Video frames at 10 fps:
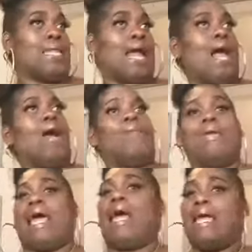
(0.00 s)
I
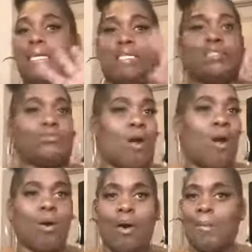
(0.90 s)
had to
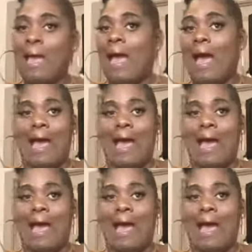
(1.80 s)
draw them.